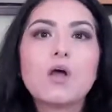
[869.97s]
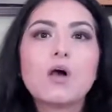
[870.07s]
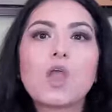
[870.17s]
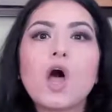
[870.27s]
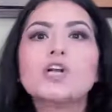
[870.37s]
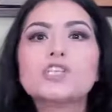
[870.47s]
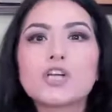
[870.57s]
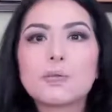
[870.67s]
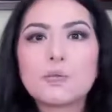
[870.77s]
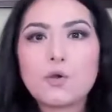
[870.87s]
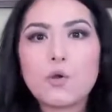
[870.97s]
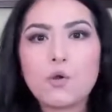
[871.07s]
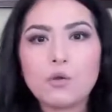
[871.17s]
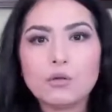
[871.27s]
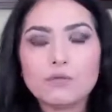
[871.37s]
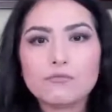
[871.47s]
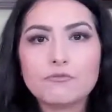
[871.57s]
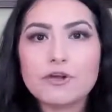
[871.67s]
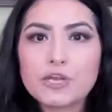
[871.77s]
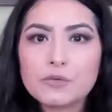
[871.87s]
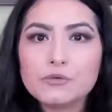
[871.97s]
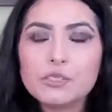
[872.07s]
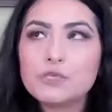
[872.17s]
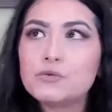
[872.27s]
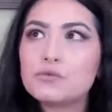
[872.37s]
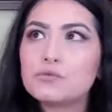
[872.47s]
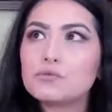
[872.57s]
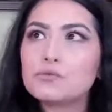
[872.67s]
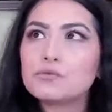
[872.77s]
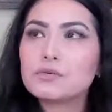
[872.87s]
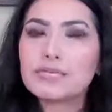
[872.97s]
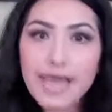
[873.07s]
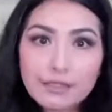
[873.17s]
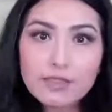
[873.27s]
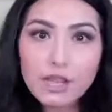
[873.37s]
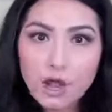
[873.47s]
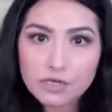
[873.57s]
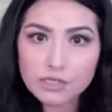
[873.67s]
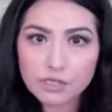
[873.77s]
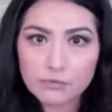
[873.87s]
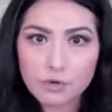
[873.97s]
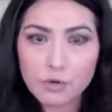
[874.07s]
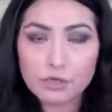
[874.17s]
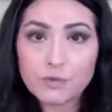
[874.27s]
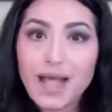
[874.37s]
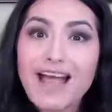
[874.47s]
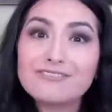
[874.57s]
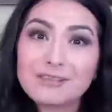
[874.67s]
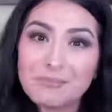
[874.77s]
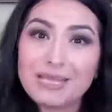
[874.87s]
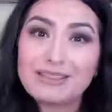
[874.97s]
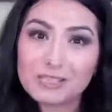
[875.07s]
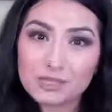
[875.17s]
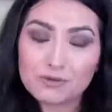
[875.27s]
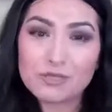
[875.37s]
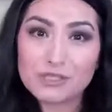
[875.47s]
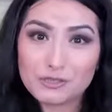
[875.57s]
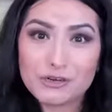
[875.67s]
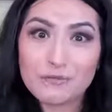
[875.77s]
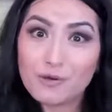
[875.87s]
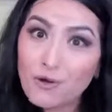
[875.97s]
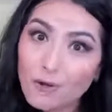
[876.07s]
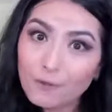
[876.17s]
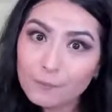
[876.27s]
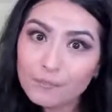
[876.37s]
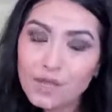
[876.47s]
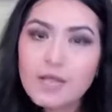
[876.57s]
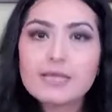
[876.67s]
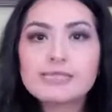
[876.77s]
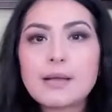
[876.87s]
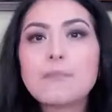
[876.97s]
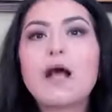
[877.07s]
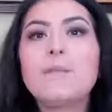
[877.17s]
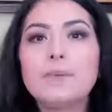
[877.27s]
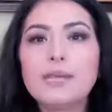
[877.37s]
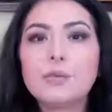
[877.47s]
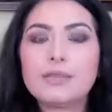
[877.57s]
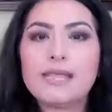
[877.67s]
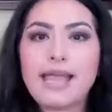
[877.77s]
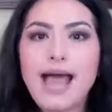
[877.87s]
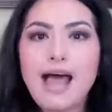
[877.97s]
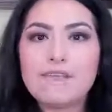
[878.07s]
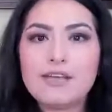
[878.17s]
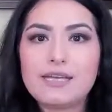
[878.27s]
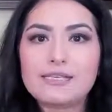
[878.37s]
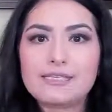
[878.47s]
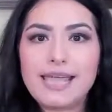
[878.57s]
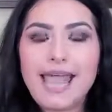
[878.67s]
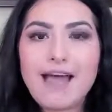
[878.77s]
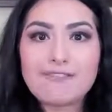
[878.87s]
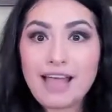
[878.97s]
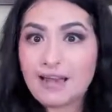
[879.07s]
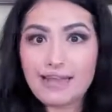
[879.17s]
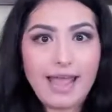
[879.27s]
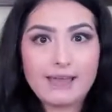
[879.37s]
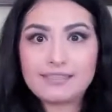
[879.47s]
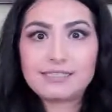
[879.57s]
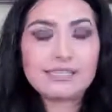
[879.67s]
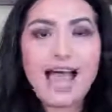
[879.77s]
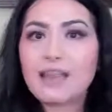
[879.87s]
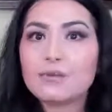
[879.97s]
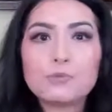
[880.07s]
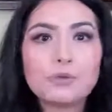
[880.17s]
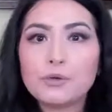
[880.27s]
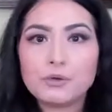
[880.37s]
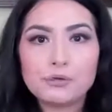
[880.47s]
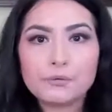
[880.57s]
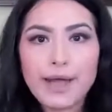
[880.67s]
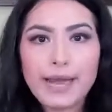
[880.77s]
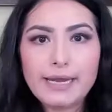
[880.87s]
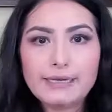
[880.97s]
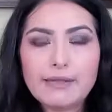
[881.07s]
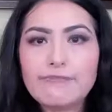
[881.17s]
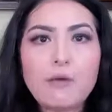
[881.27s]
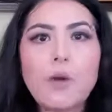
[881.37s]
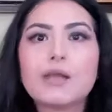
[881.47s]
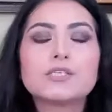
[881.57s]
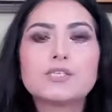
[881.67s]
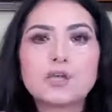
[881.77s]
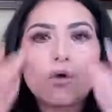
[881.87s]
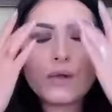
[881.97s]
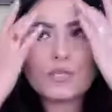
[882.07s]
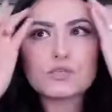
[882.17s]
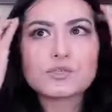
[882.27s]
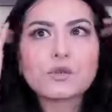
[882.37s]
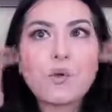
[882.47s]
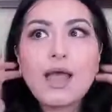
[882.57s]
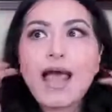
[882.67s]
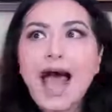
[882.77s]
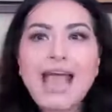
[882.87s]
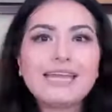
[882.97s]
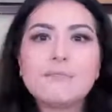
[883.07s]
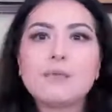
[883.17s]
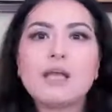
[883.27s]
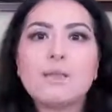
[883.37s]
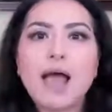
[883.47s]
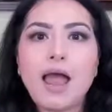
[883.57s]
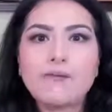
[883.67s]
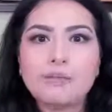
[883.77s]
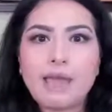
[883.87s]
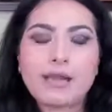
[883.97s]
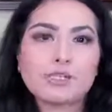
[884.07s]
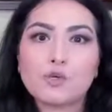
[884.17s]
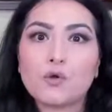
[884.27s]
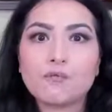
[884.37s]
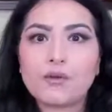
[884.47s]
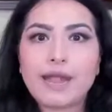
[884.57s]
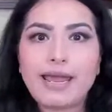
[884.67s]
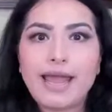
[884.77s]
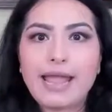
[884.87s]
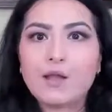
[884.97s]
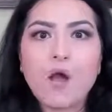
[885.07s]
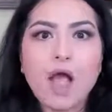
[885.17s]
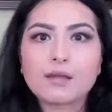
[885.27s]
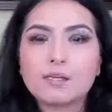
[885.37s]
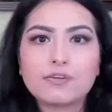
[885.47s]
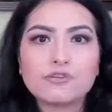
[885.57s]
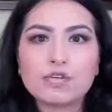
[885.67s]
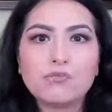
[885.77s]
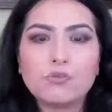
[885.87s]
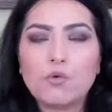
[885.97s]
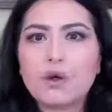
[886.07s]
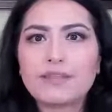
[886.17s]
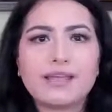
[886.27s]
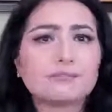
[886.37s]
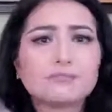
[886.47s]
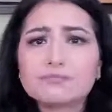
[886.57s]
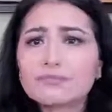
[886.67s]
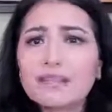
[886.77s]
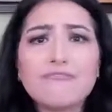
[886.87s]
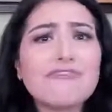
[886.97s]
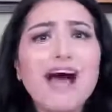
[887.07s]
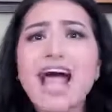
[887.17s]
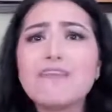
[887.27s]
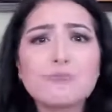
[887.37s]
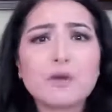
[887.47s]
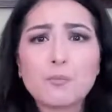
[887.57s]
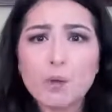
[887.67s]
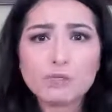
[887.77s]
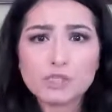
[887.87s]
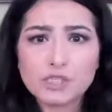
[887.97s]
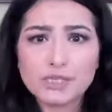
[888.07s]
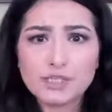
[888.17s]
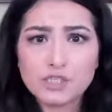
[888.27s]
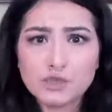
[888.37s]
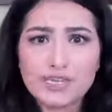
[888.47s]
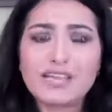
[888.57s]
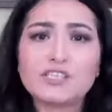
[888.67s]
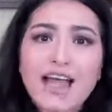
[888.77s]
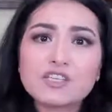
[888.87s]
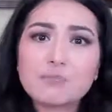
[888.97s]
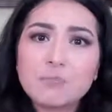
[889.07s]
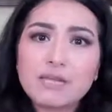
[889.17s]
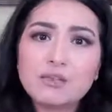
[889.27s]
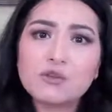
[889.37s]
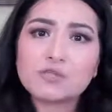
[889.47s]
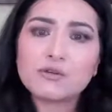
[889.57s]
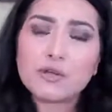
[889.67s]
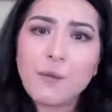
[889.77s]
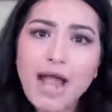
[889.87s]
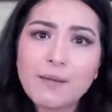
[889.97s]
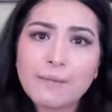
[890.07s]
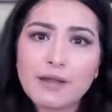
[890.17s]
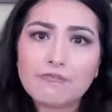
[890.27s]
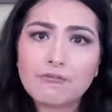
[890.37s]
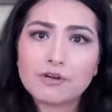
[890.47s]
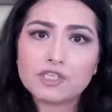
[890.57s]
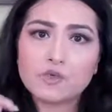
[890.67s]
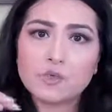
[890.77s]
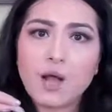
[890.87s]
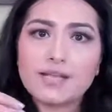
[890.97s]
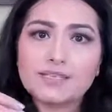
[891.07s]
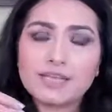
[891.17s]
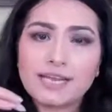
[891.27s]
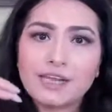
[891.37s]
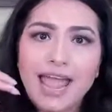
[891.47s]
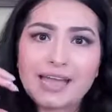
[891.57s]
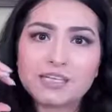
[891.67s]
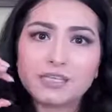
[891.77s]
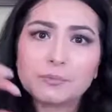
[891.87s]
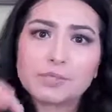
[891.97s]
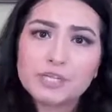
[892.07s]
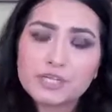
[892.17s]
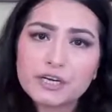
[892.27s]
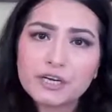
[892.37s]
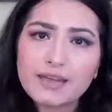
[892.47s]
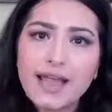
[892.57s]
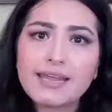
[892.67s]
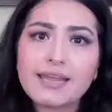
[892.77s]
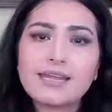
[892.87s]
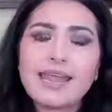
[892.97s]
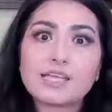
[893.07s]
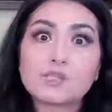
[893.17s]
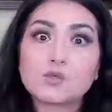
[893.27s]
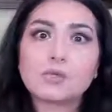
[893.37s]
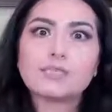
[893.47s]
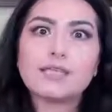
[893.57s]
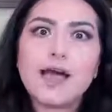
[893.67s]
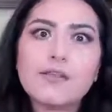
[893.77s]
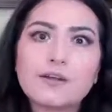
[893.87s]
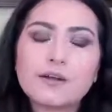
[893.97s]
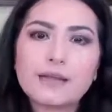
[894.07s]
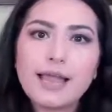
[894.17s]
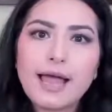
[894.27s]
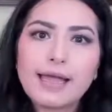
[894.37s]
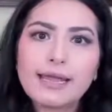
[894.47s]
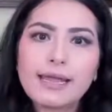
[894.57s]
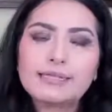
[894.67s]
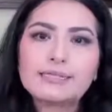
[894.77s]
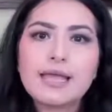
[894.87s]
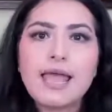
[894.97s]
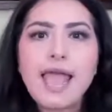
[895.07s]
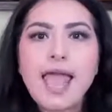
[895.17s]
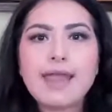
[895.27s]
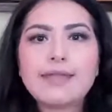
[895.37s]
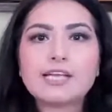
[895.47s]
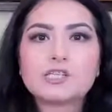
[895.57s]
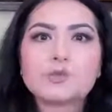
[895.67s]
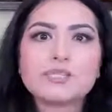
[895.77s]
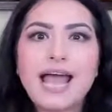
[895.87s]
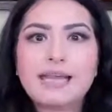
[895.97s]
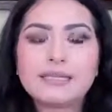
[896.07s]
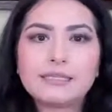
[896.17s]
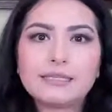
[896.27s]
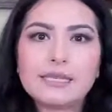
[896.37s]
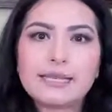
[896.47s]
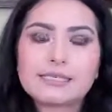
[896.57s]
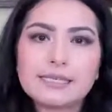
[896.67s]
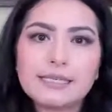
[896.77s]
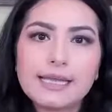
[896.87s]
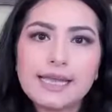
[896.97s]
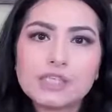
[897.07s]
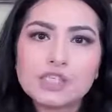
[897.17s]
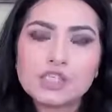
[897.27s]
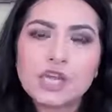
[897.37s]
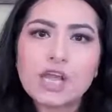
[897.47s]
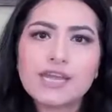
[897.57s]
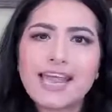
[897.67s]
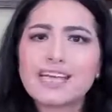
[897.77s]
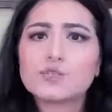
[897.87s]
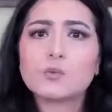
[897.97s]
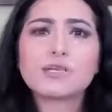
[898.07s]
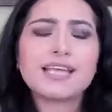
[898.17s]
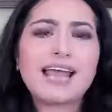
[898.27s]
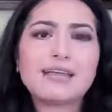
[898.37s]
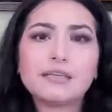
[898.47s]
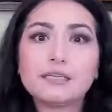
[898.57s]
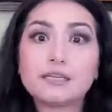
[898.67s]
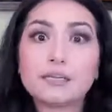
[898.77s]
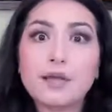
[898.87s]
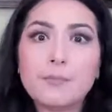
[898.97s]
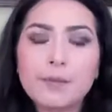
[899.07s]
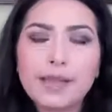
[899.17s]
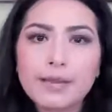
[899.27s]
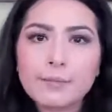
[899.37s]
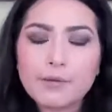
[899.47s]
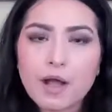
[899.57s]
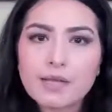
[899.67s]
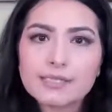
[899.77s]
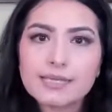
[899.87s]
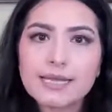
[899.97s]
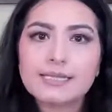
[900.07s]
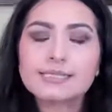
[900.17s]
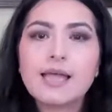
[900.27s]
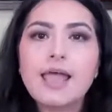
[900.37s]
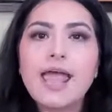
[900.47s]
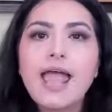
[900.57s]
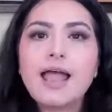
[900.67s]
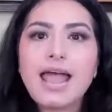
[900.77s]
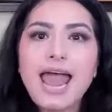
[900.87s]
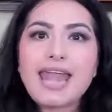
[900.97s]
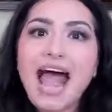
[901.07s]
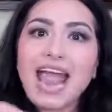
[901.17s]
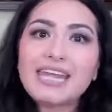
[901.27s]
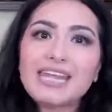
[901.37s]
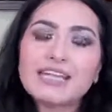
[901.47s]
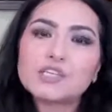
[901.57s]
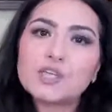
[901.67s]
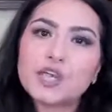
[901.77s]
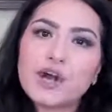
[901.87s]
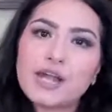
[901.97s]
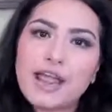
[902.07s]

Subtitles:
Long-term goal. For you to get the long-term goal, you have to meet the short-term goal. Some company, what they have is they have that, again, talent pool, right? If I wanted to go into, so I didn't become a hiring manager overnight. I got literally more than 5 promotions to get, had to meet those requirements. First was like you're handling particular client, next was the other client, and next was handling the escalation, next was handling the complaint process. And I needed to learn